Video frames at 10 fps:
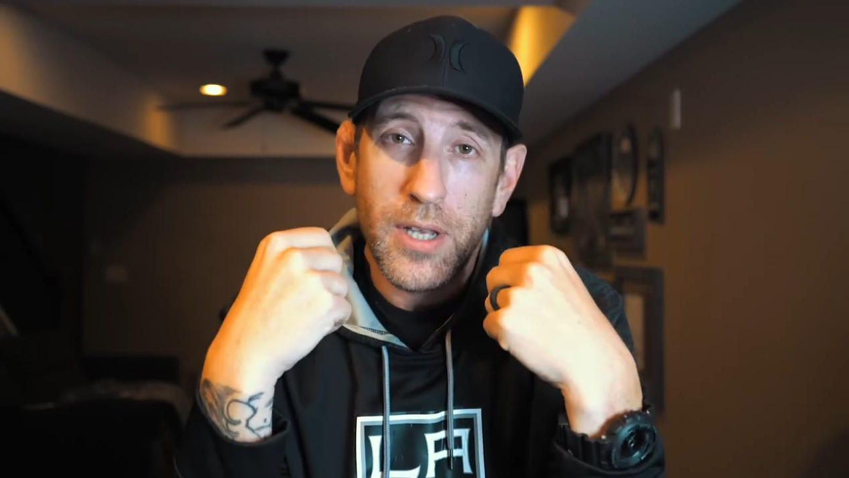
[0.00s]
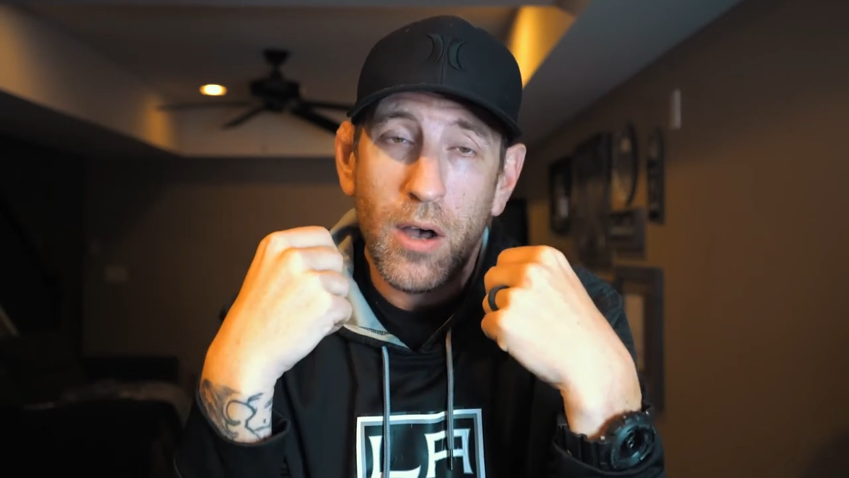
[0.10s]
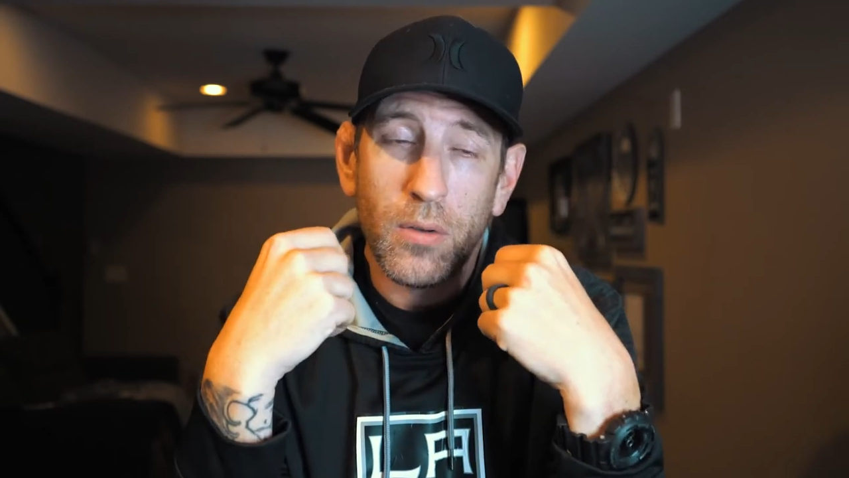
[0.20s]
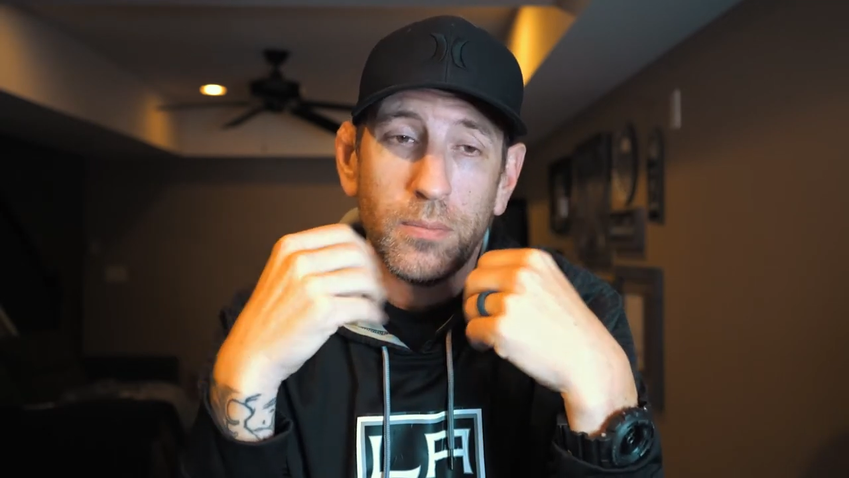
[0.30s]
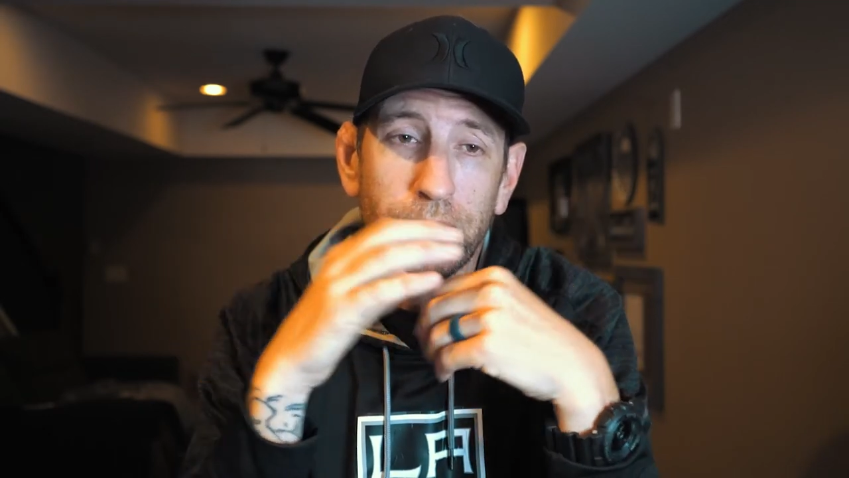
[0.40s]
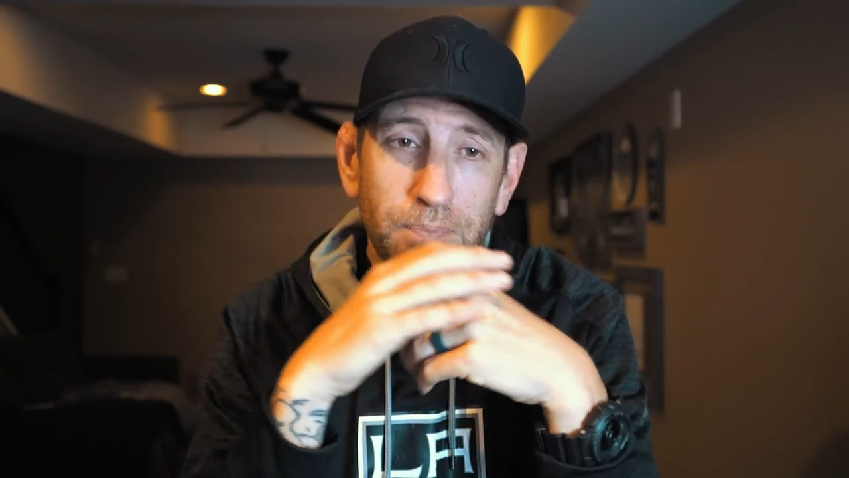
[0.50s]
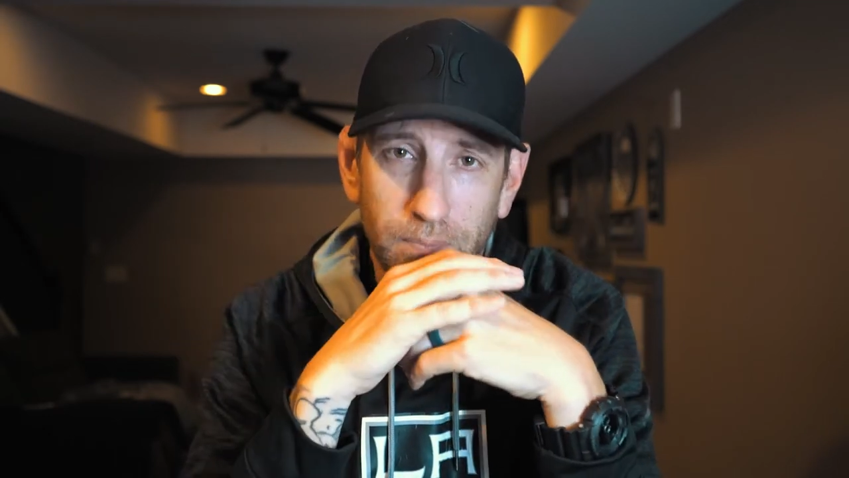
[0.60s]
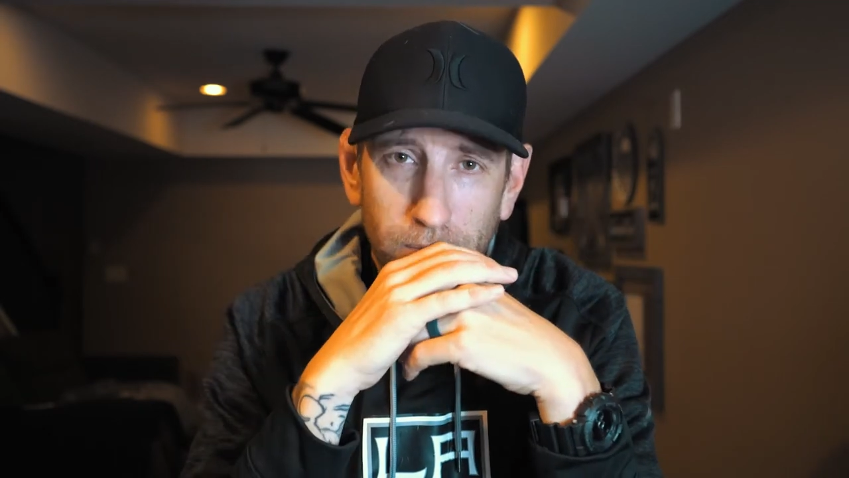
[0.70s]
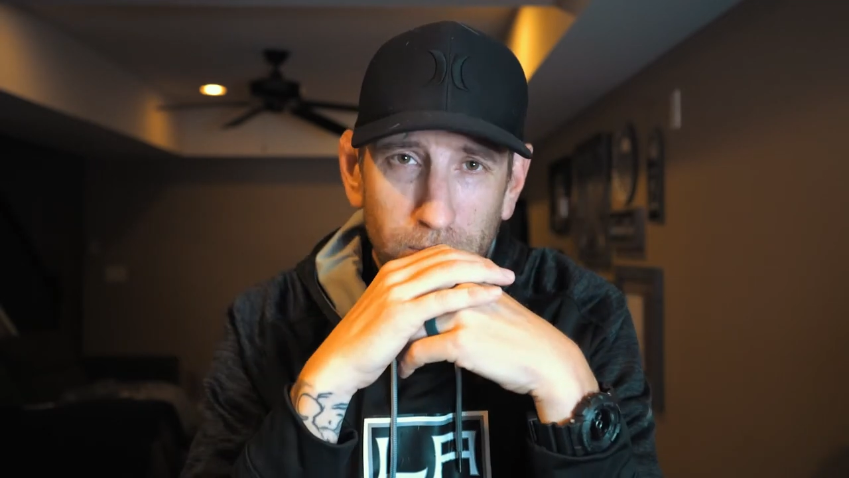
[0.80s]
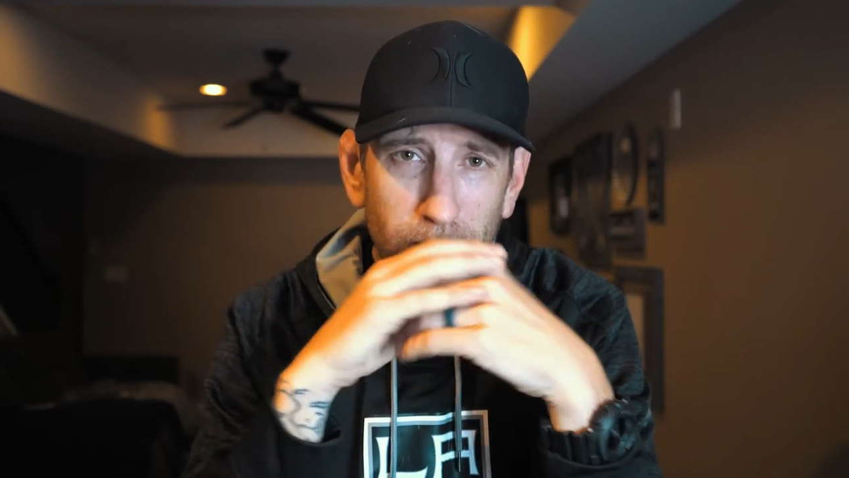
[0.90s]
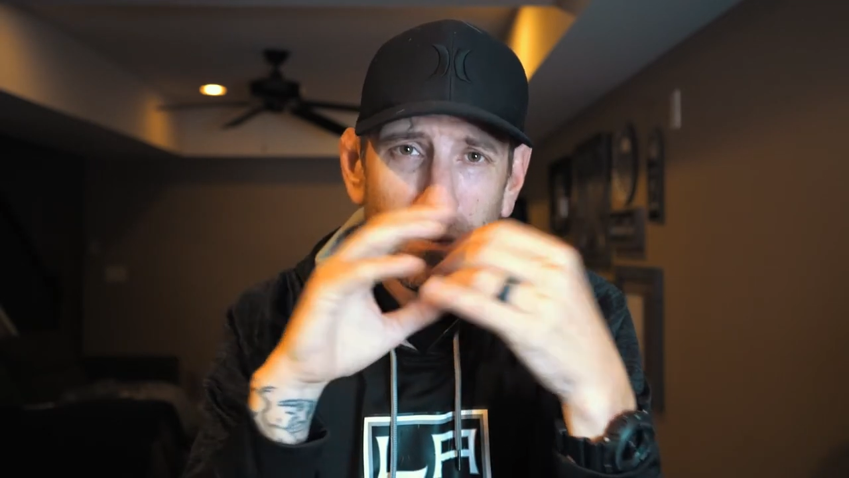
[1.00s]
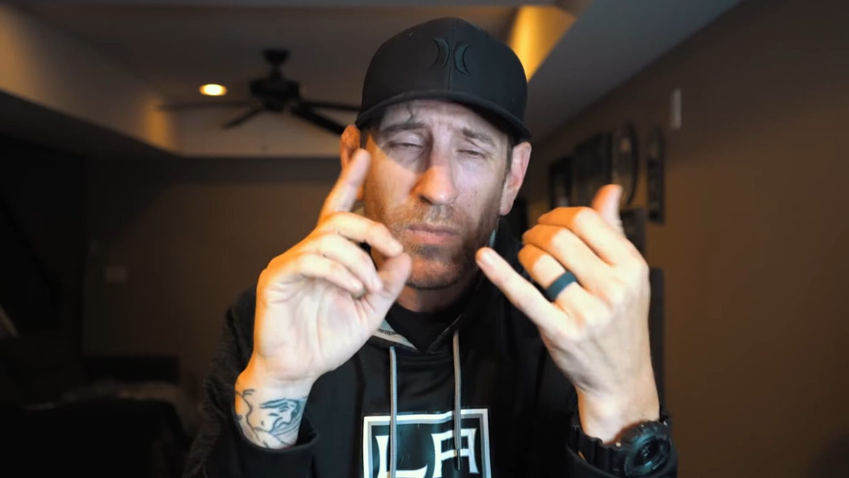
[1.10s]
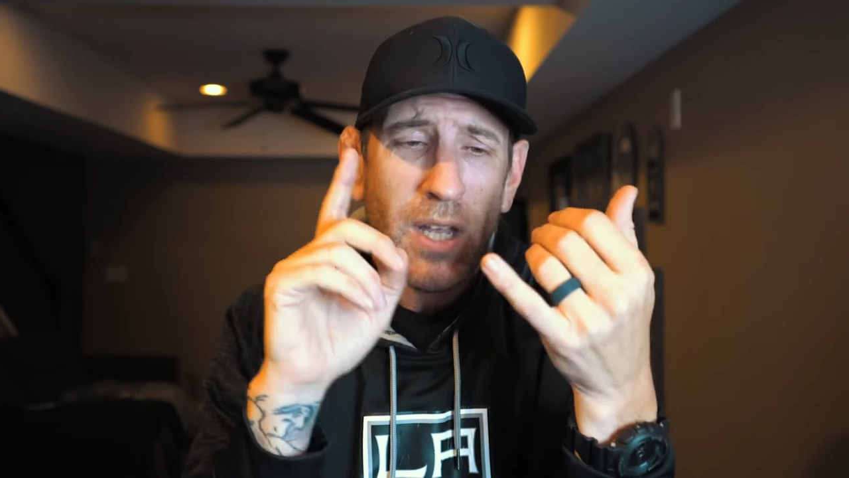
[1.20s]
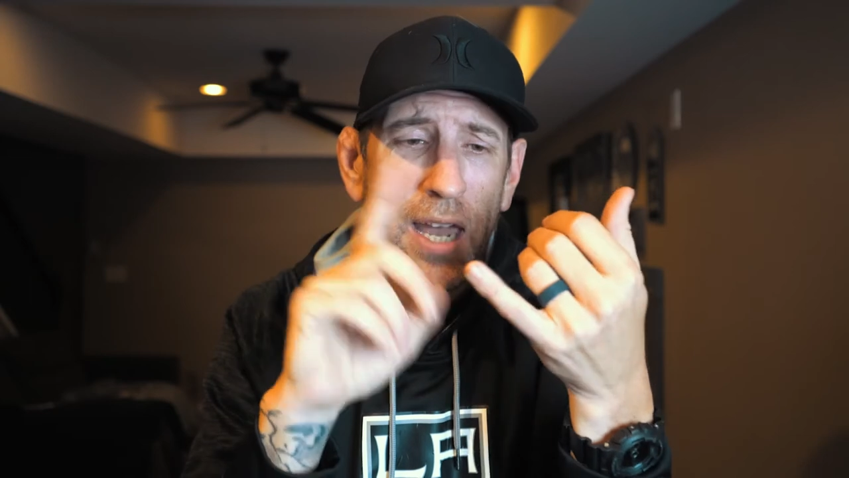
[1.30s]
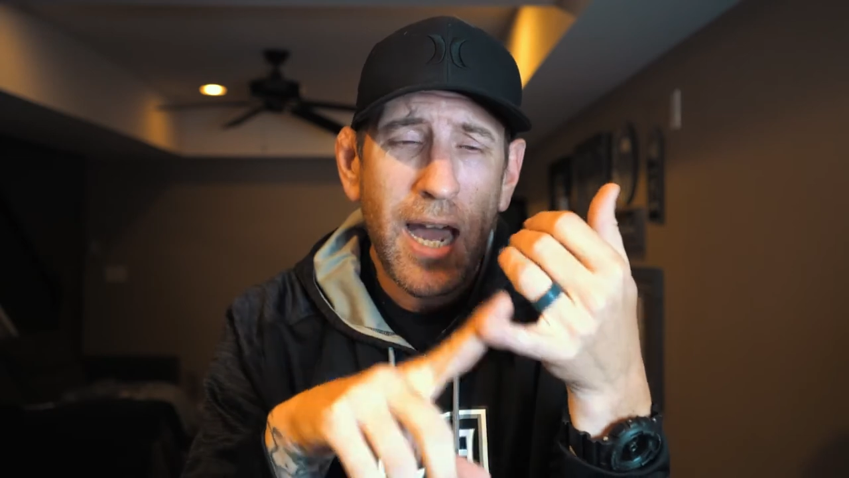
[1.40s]
out.
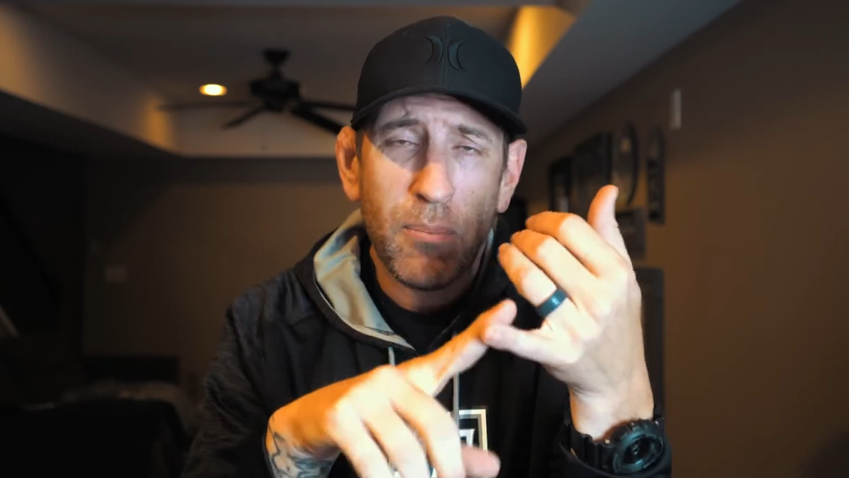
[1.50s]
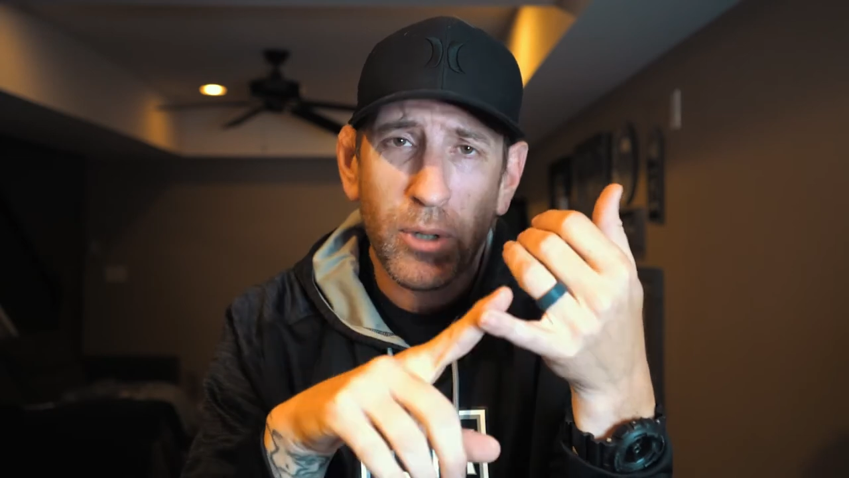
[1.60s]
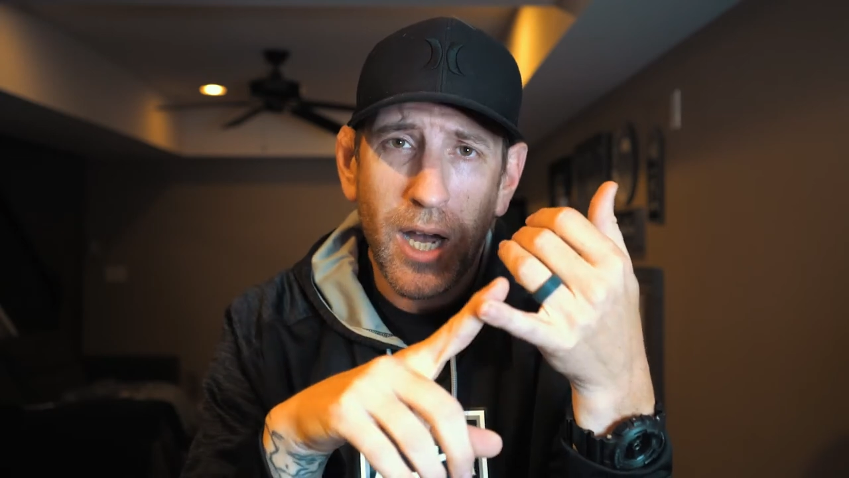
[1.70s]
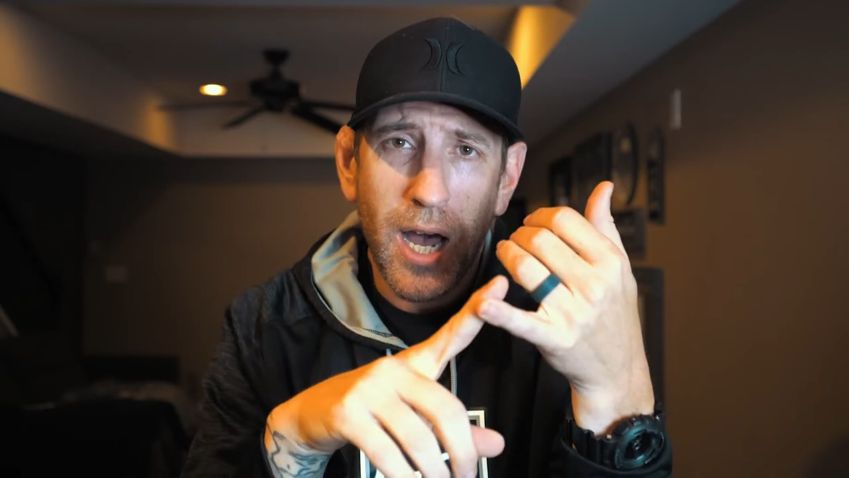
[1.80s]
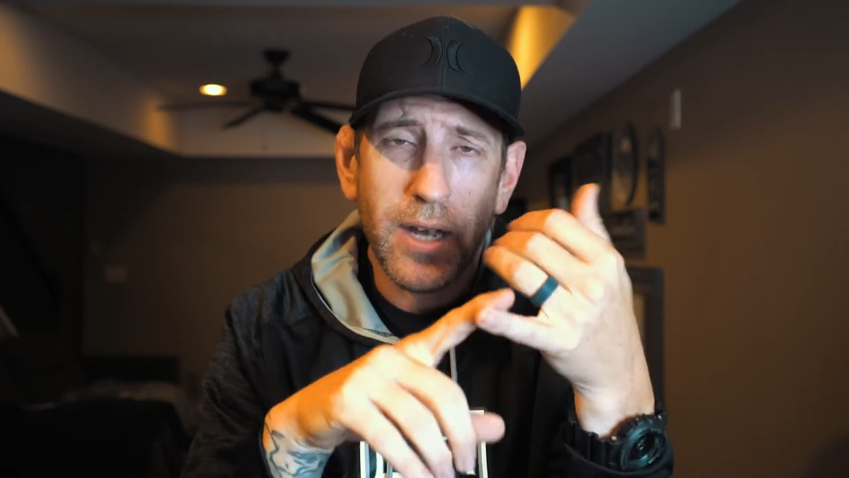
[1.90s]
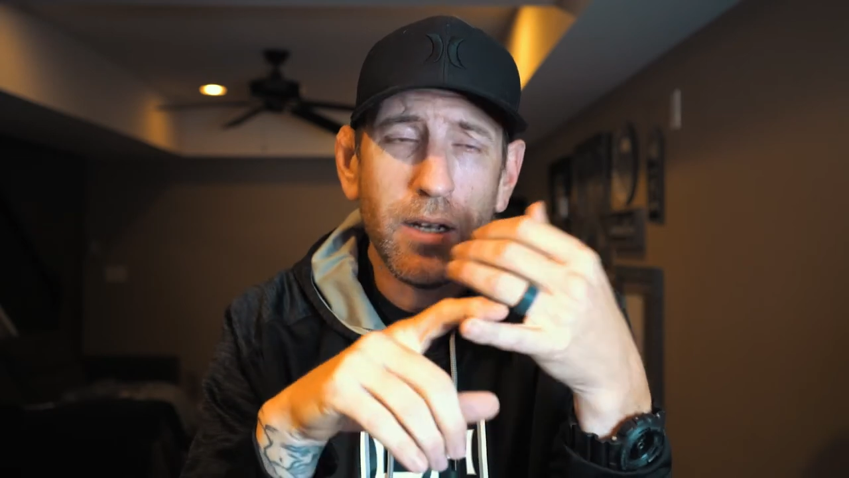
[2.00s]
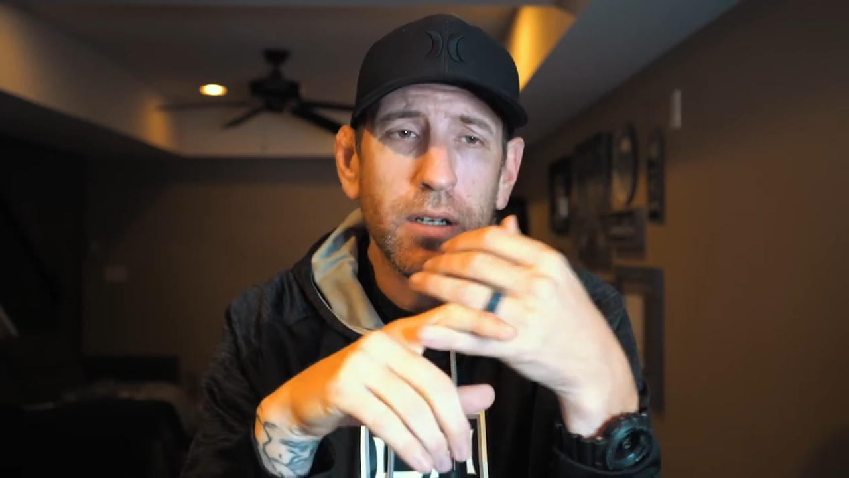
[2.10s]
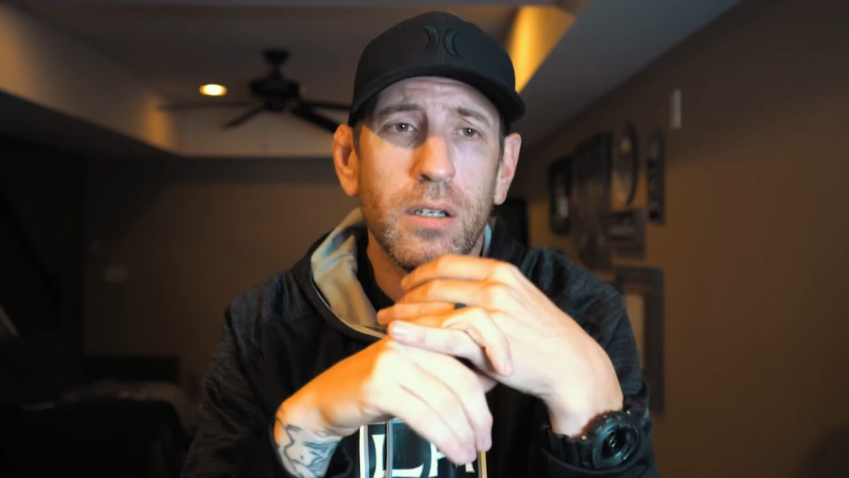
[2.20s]
Apricot.